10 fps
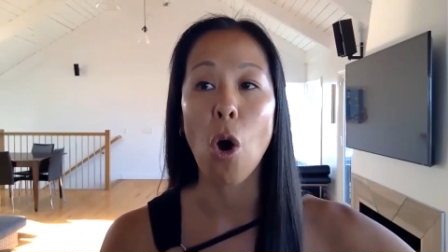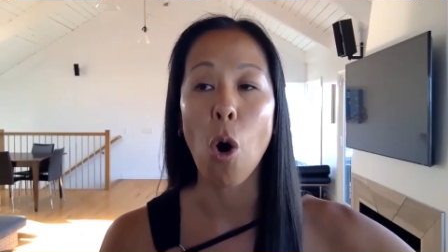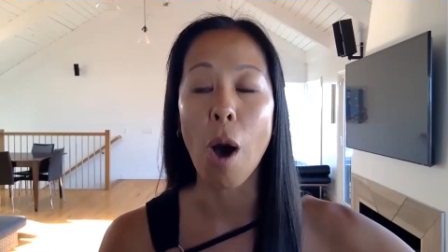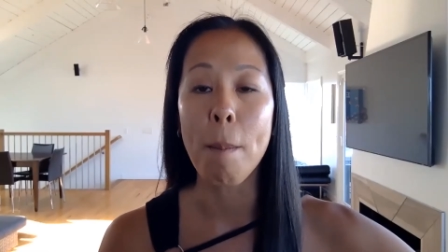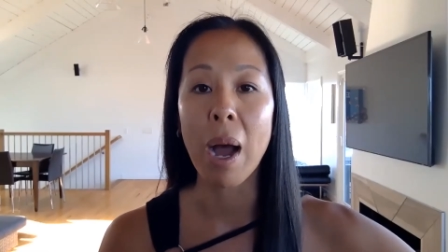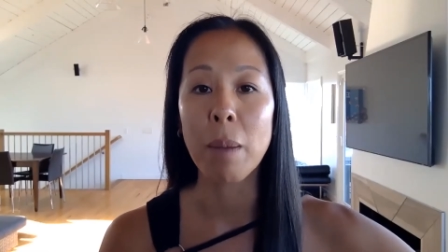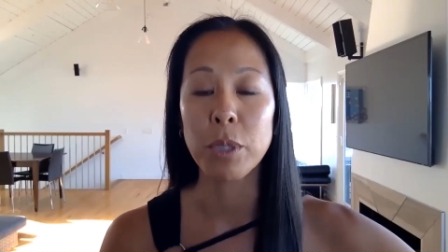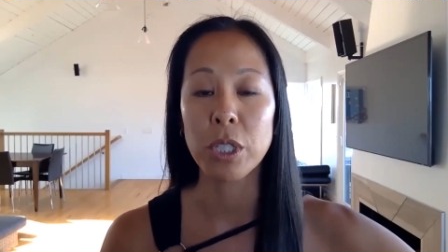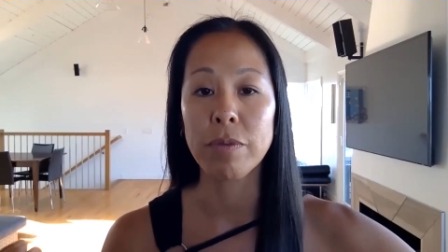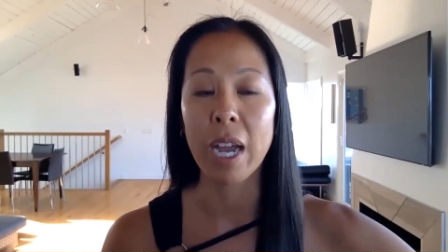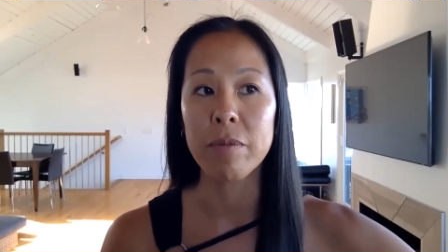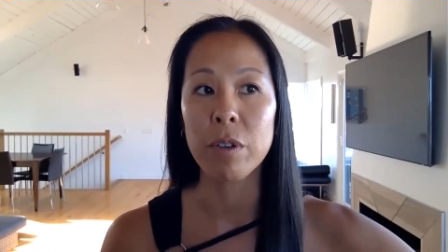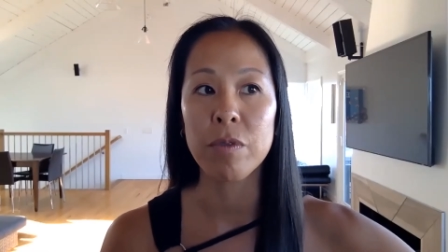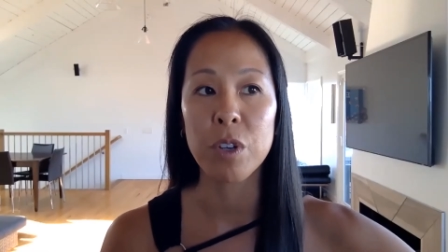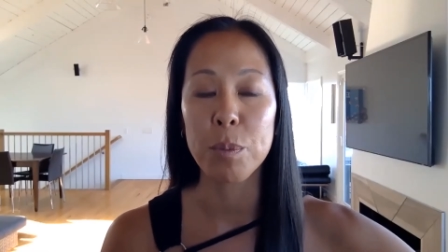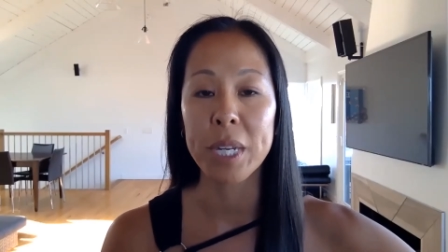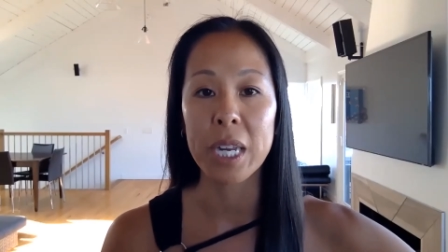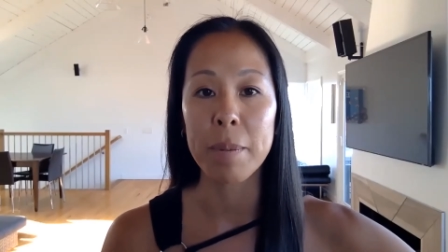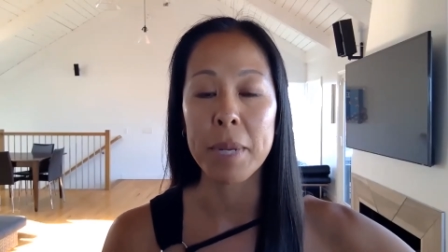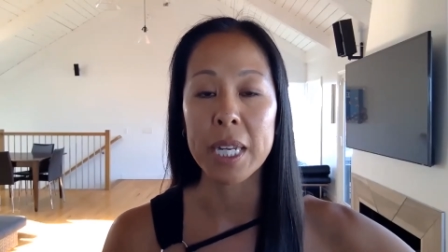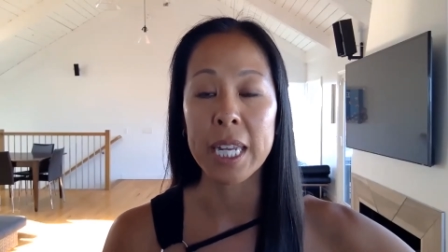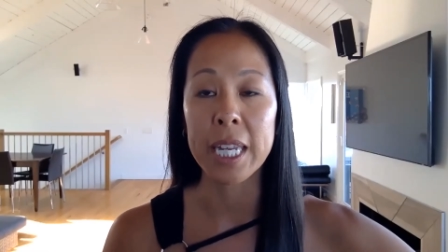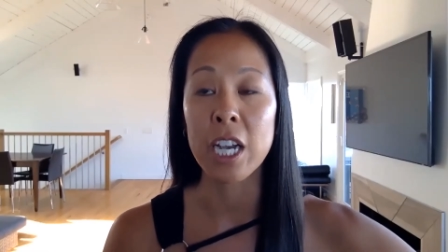all moms to find fulfillment and meaning